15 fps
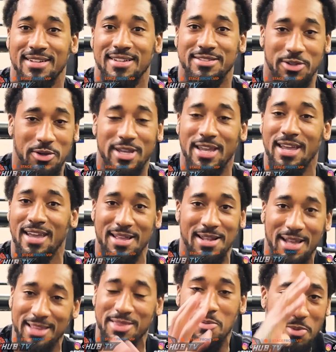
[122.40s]
So, yeah, and
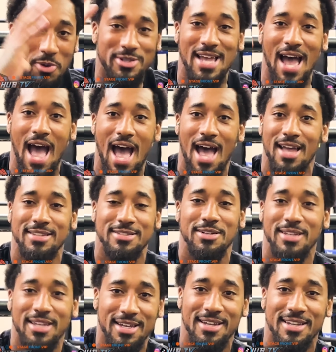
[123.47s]
I got the most high. So,
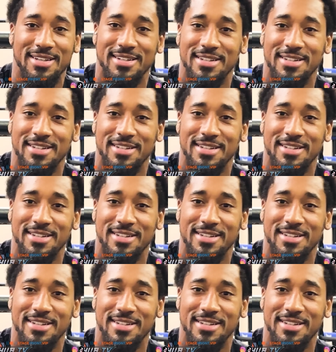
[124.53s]
yeah.